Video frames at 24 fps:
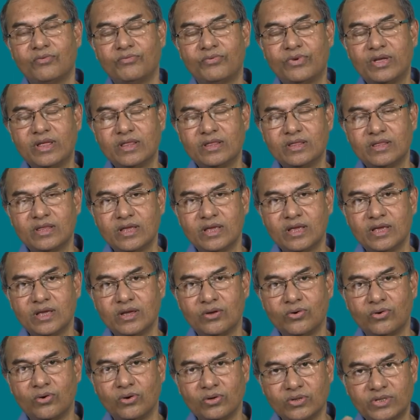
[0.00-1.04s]
when the
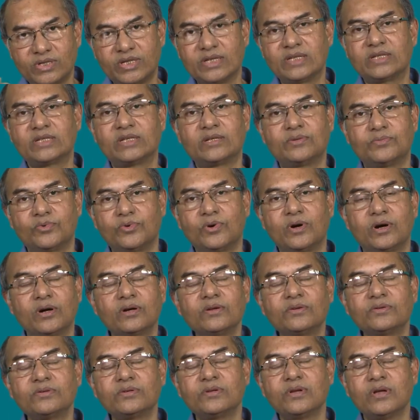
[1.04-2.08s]
whole system
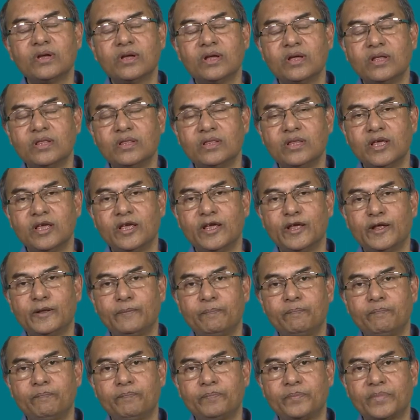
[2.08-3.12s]
works the
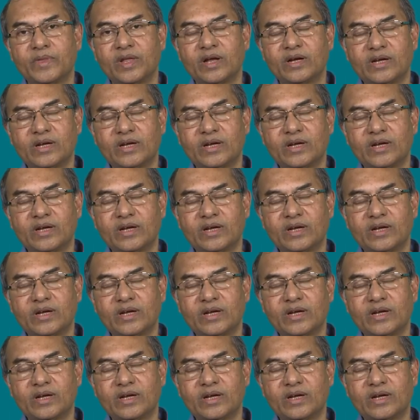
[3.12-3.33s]
uh,